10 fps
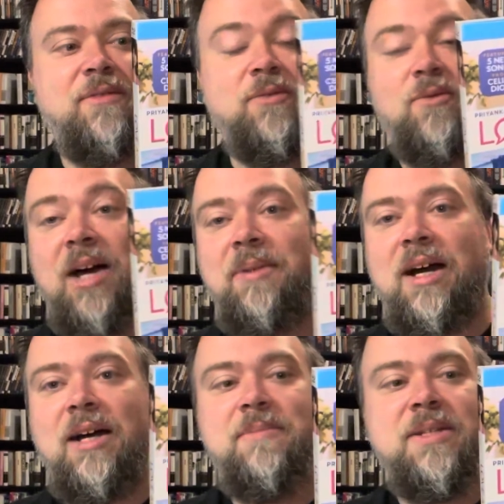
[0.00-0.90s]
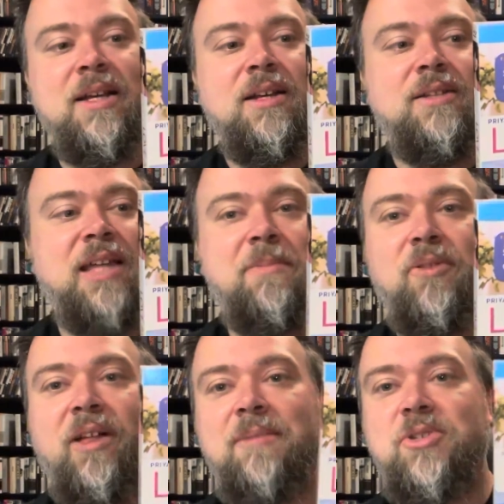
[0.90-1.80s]
and rom-coms, they
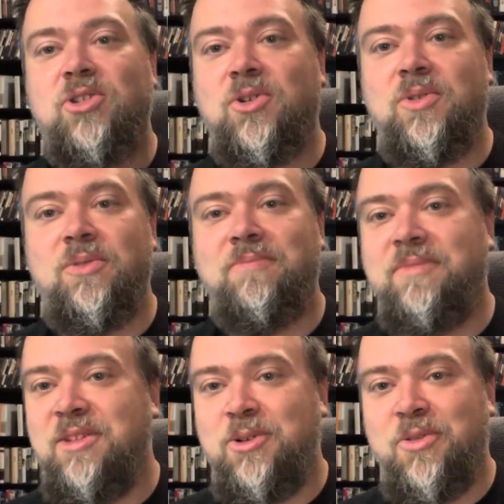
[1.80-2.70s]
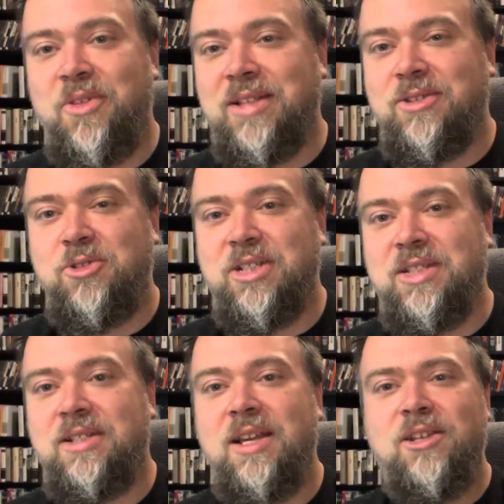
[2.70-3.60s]
play up certain, you know, things that are
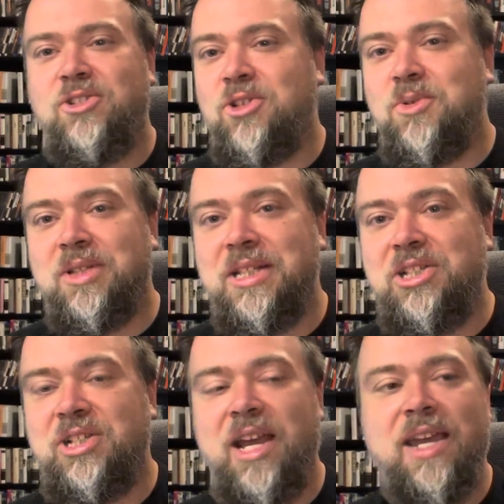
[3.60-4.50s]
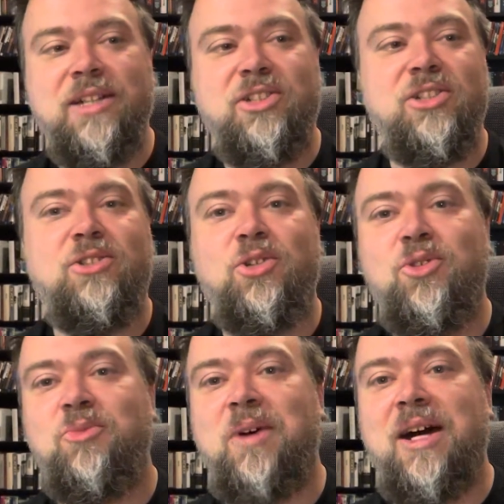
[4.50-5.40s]
just so cliche and it's just
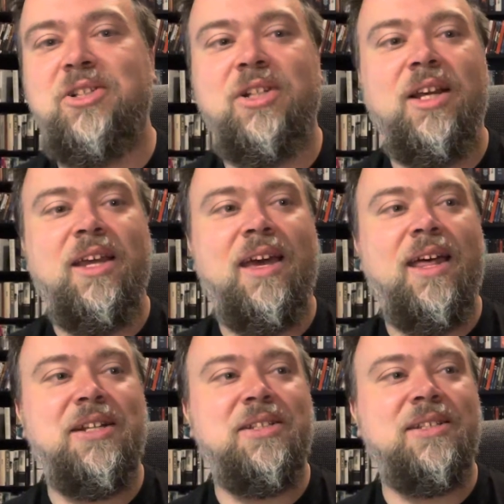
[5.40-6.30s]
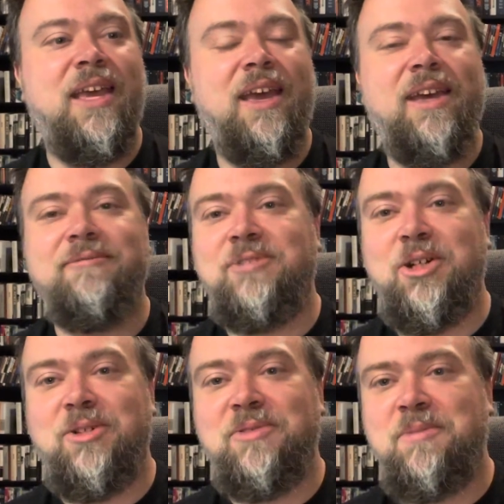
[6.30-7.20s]
too much. And I just can't, you
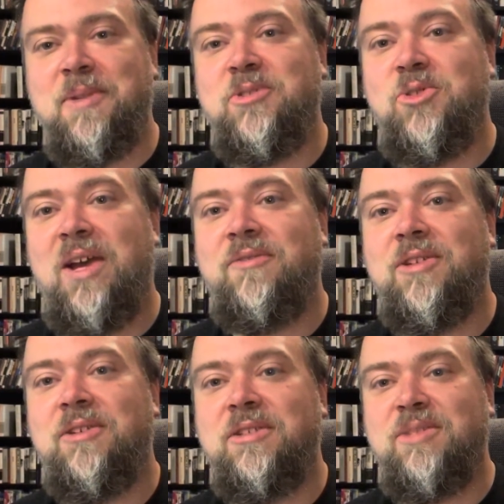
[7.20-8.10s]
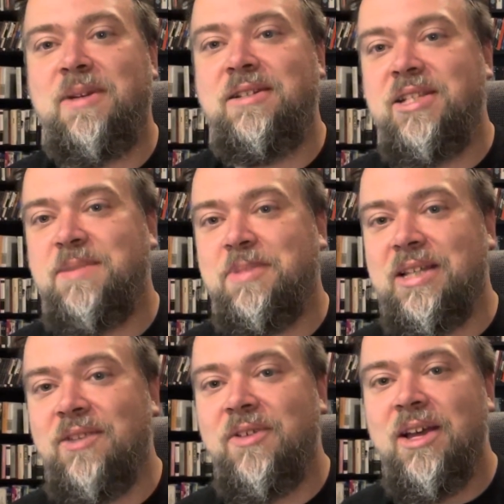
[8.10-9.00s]
know, sometimes you have to suspend
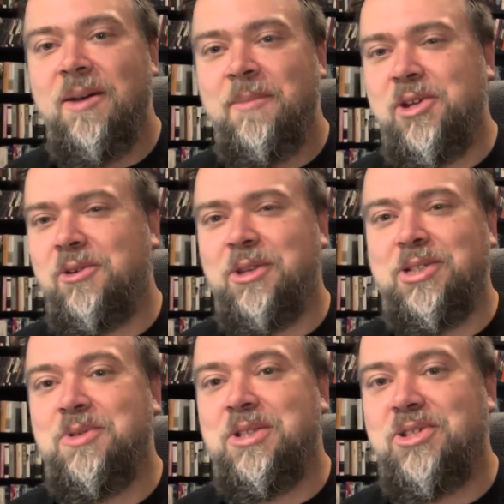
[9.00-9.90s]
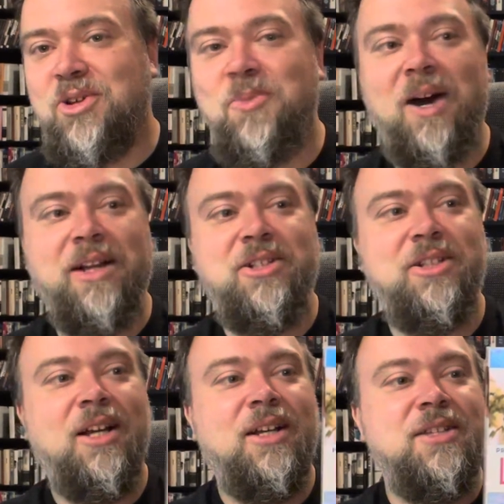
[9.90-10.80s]
disbelief, but you can only do it so
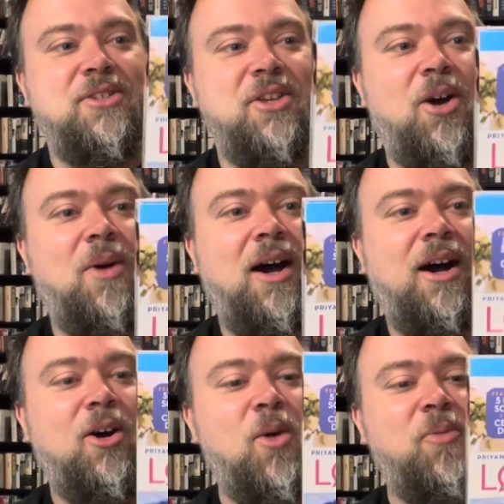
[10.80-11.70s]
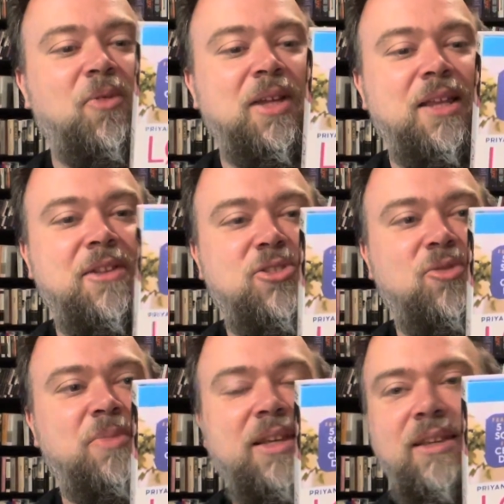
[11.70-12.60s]
much. So uh, hopefully this
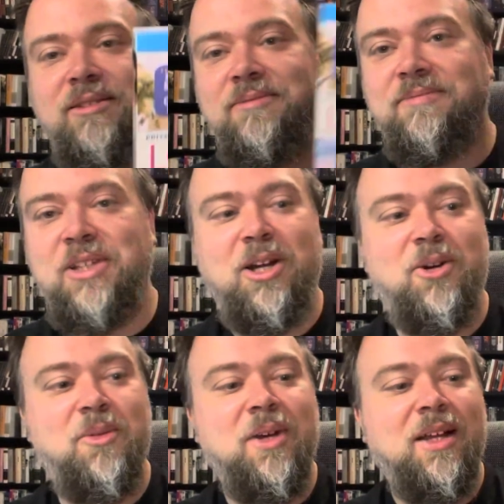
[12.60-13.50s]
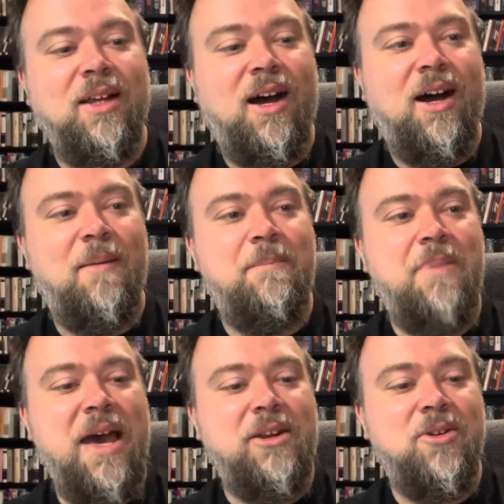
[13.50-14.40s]
will be, you know, uh,
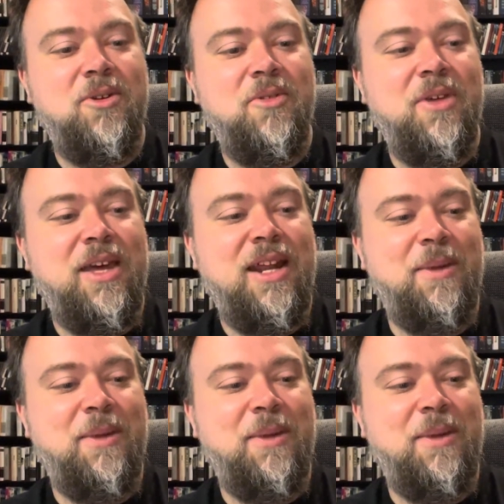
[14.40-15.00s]
better than I'm